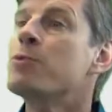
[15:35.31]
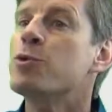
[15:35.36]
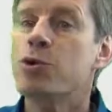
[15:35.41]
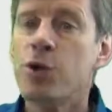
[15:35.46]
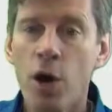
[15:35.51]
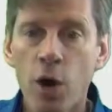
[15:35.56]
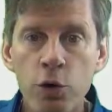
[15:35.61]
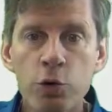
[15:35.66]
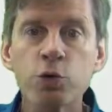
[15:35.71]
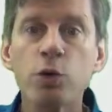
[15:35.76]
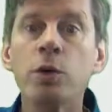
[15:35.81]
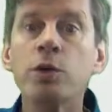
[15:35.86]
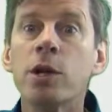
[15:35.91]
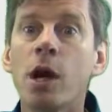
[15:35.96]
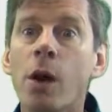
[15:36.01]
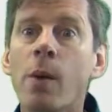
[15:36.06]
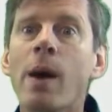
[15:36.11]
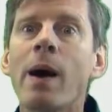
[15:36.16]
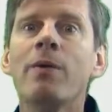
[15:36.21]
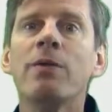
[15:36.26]
Those would
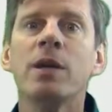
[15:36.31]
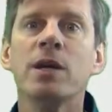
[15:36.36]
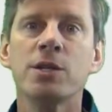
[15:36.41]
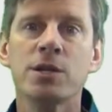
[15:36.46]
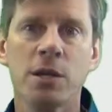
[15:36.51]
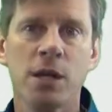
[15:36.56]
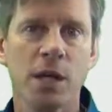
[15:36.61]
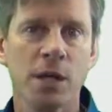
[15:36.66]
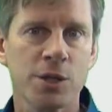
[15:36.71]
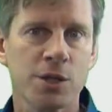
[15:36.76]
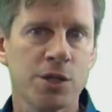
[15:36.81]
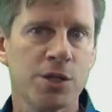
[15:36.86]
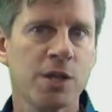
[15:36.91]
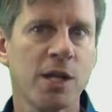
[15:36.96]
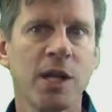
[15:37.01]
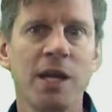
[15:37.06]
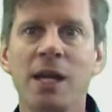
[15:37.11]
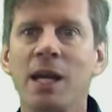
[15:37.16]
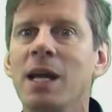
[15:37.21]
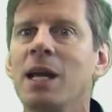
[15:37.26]
go on these lists.
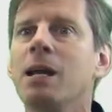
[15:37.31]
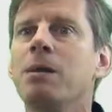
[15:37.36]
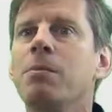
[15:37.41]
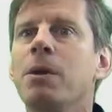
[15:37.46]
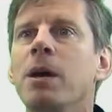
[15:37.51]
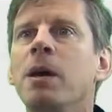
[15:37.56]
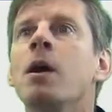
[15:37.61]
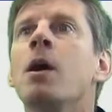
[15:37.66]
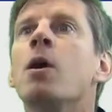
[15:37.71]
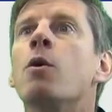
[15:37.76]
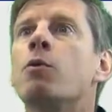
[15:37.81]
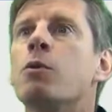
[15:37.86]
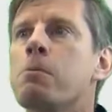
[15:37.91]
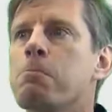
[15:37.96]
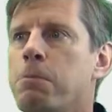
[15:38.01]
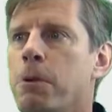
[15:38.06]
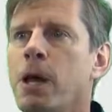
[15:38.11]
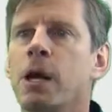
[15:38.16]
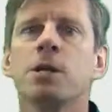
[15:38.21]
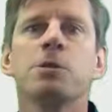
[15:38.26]
They need to be
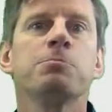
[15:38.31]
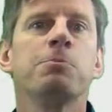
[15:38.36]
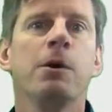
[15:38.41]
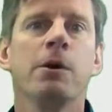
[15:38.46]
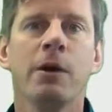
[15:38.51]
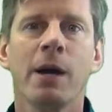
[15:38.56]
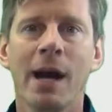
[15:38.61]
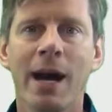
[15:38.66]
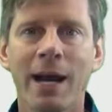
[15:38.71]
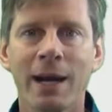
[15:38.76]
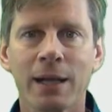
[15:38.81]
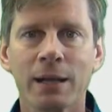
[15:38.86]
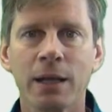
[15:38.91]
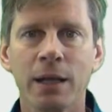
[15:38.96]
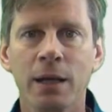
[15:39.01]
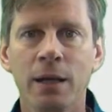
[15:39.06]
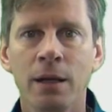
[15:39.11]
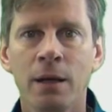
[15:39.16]
replaced periodically.